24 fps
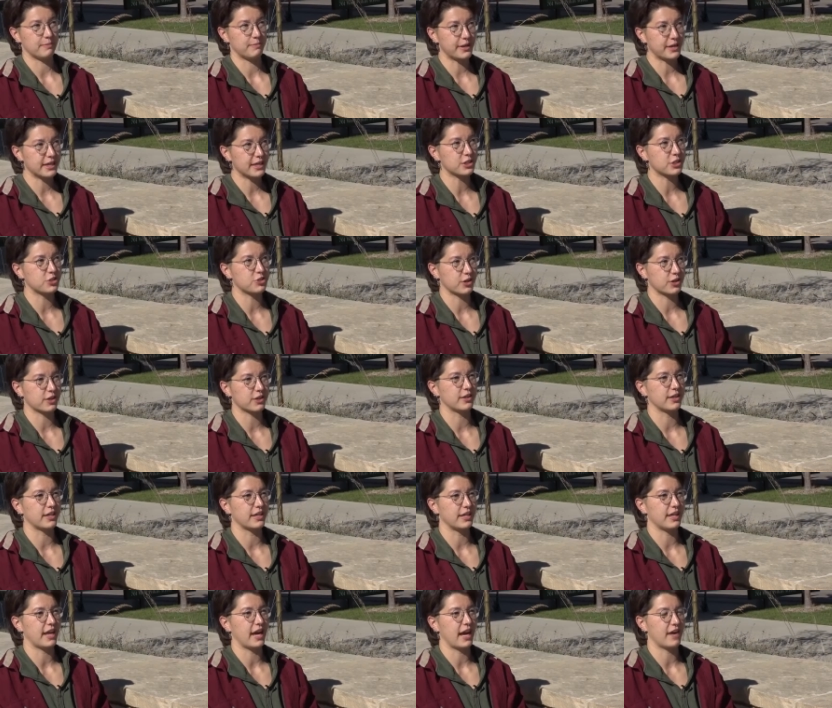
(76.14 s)
The biggest
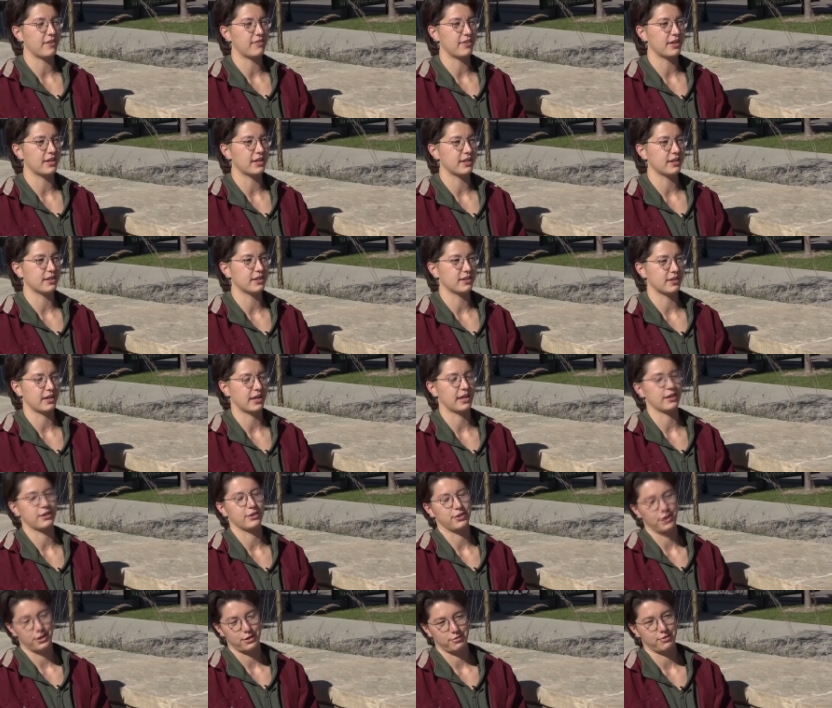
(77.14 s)
struggle in having
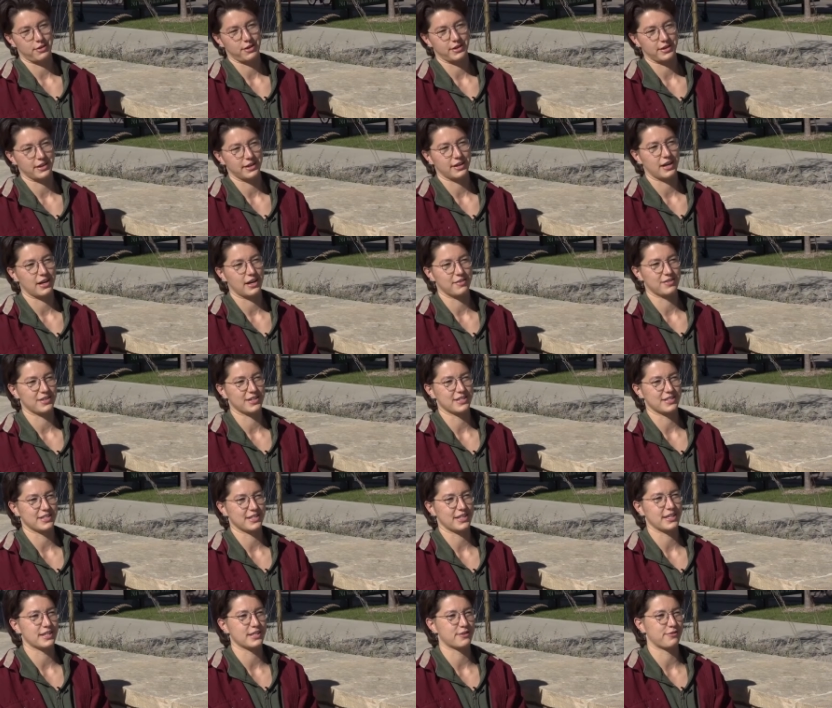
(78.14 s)
like no funding
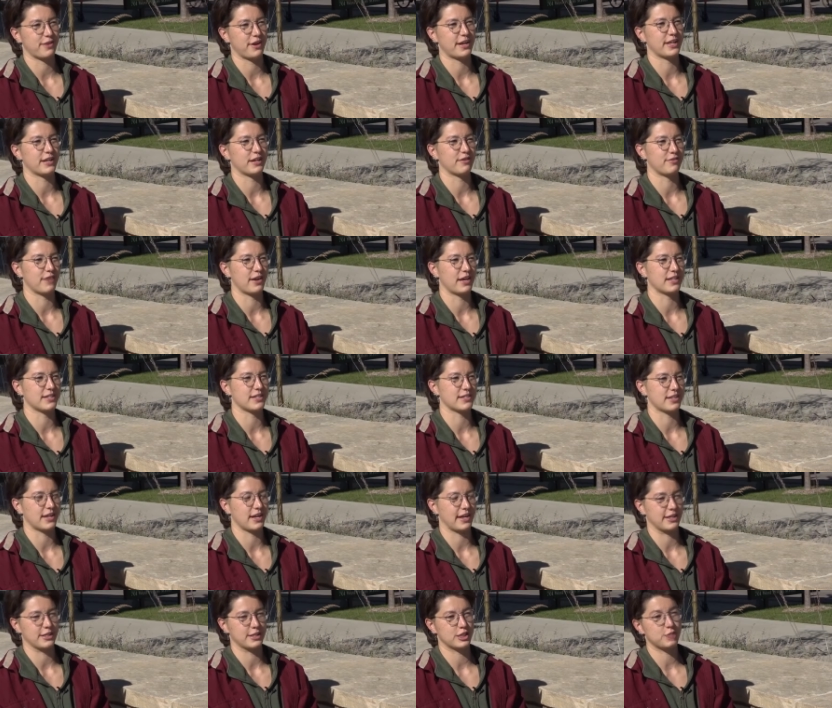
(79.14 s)
obviously is finding
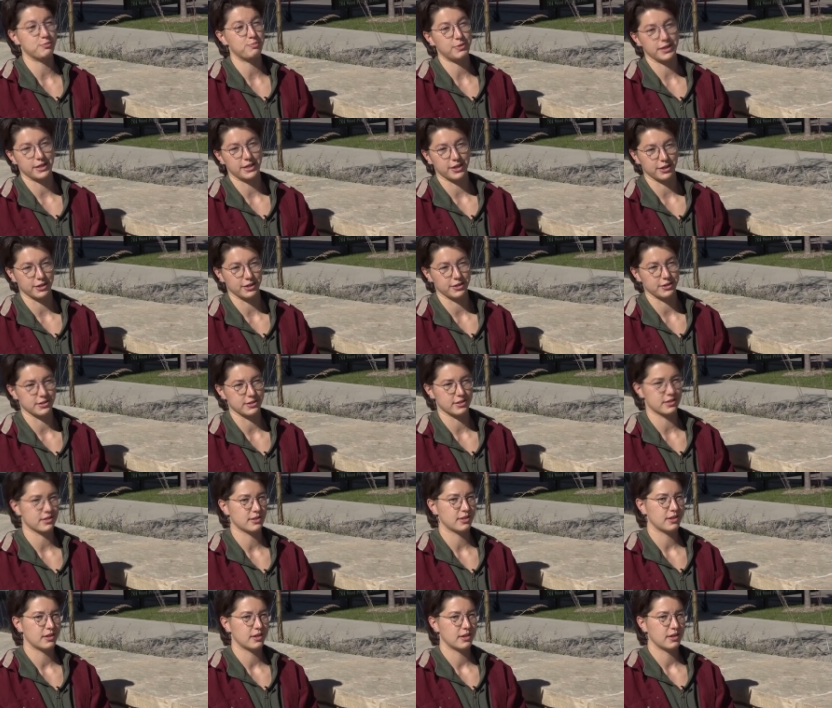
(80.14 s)
events and
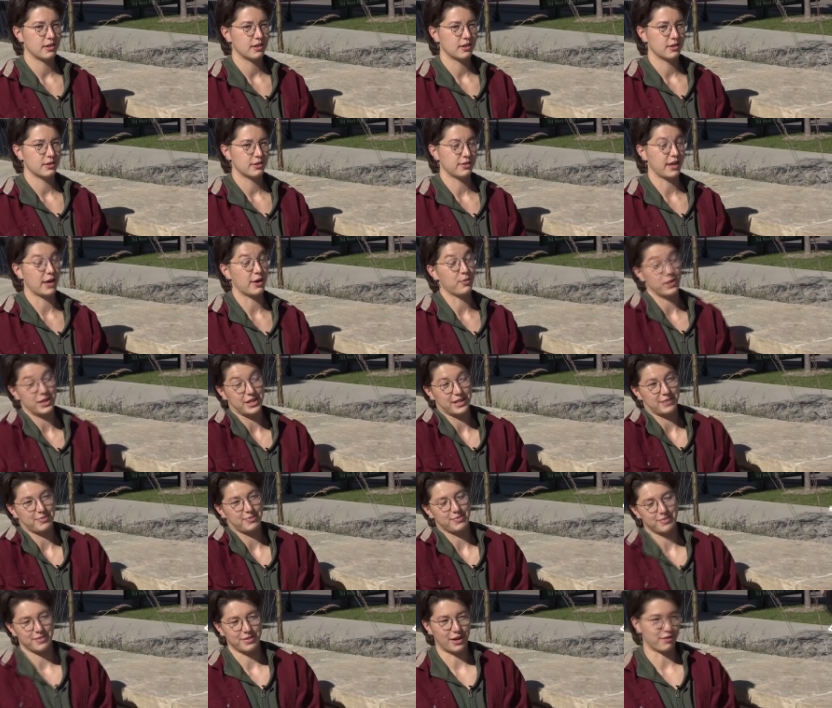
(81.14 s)
speakers that we
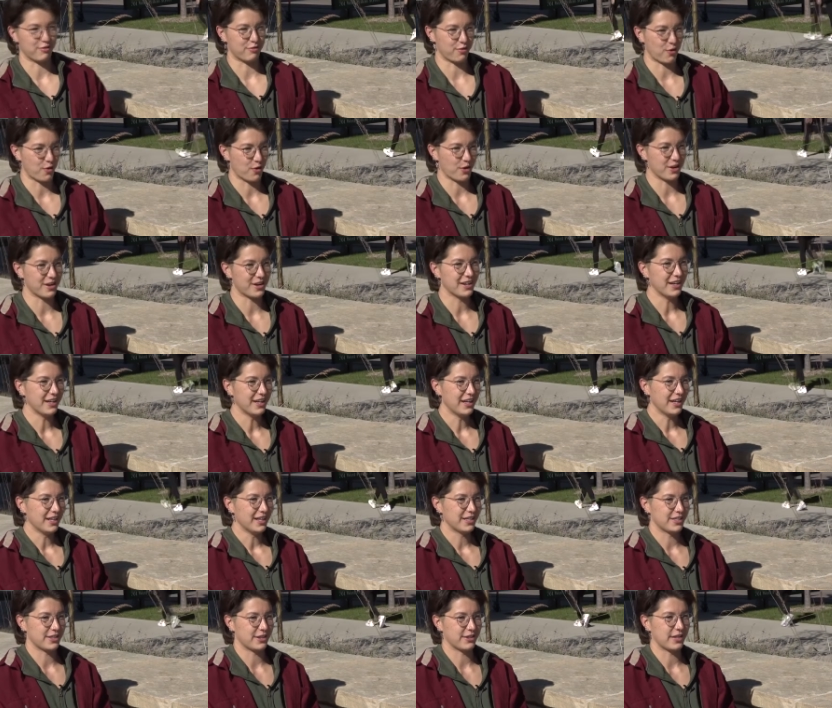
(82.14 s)
can afford. Yeah.
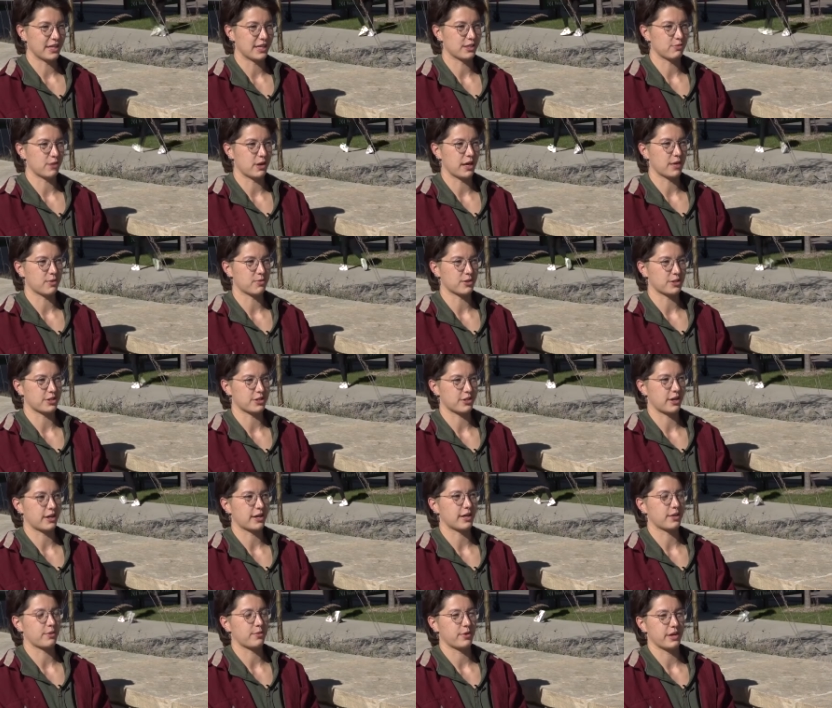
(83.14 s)
So that's why we're
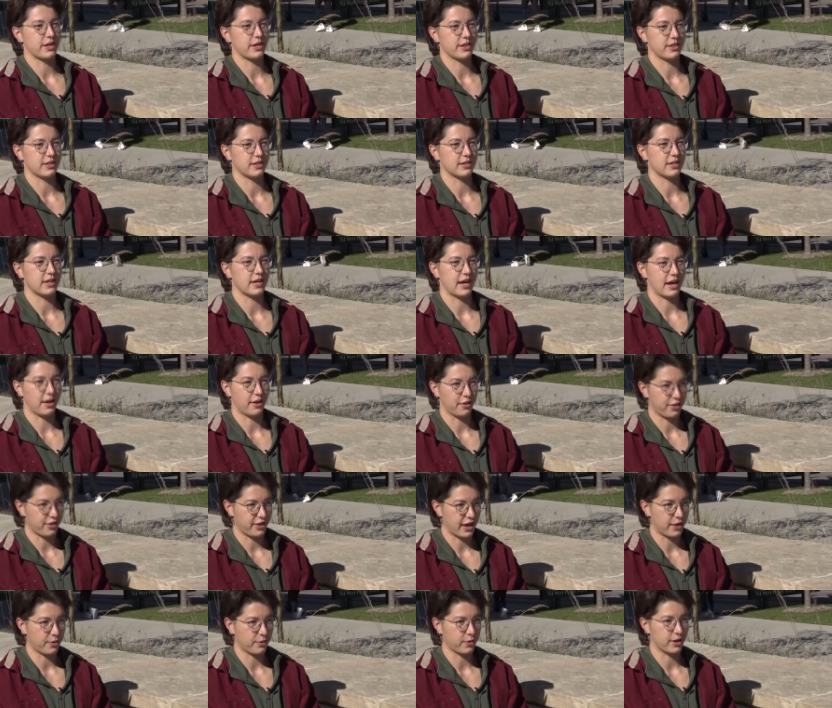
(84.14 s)
starting with the
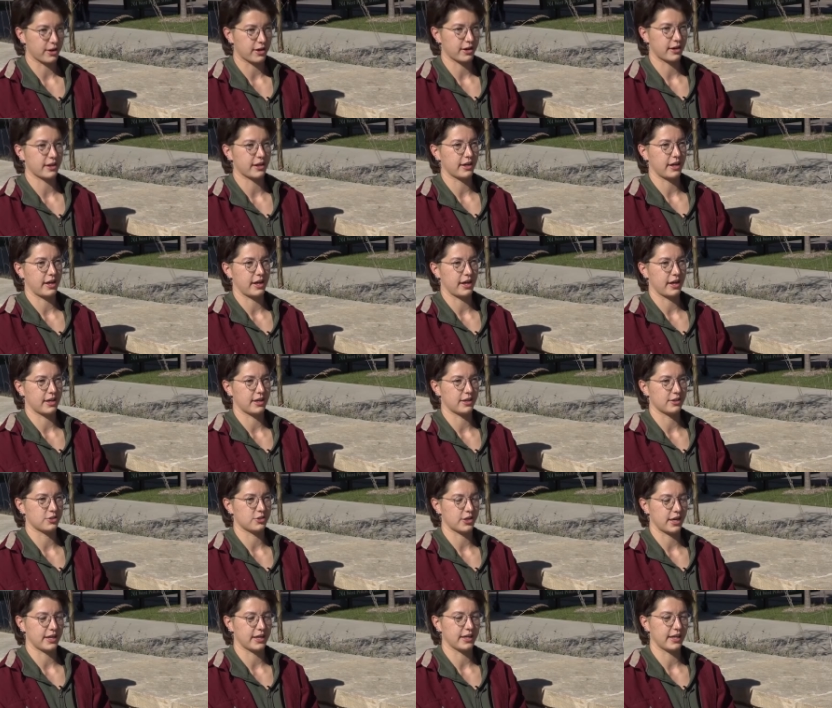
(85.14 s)
health network
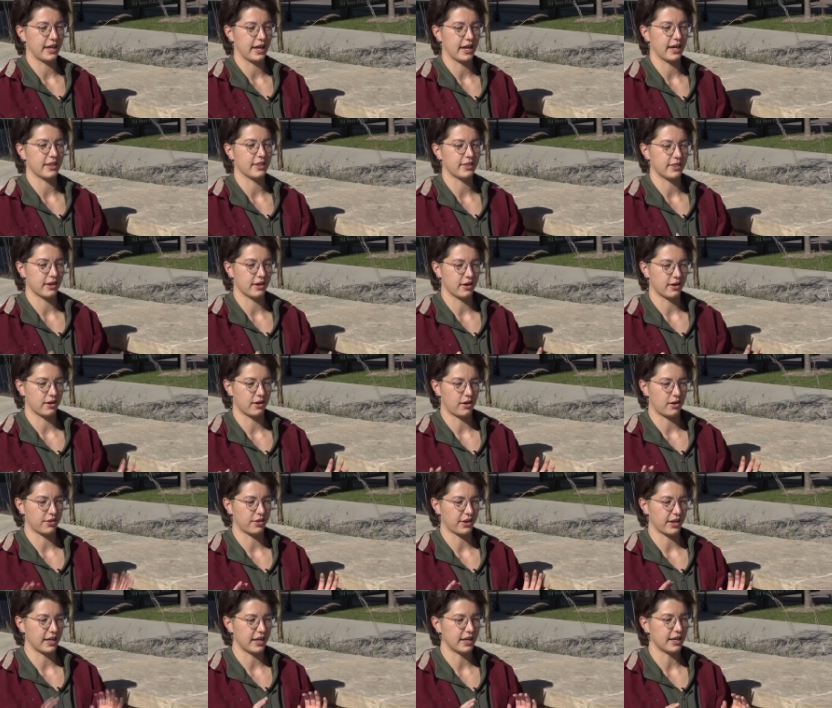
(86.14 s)
and trying to get the,
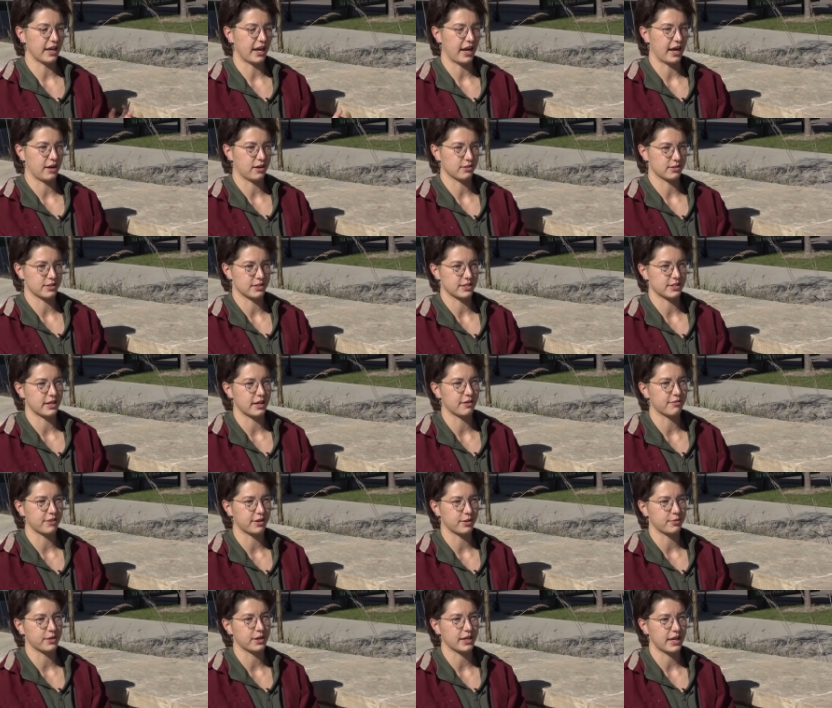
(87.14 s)
all the in-house
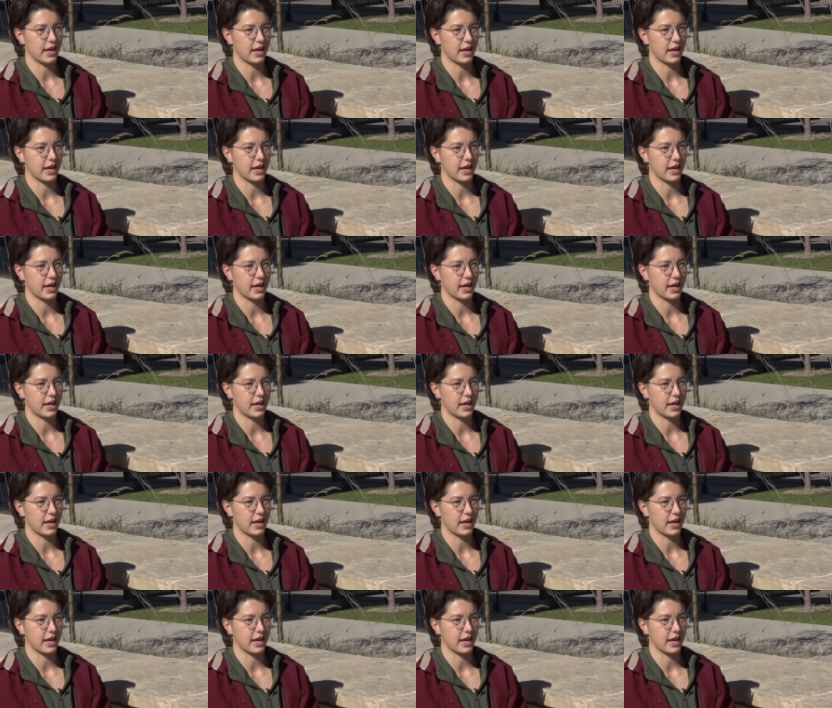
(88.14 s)
stuff that we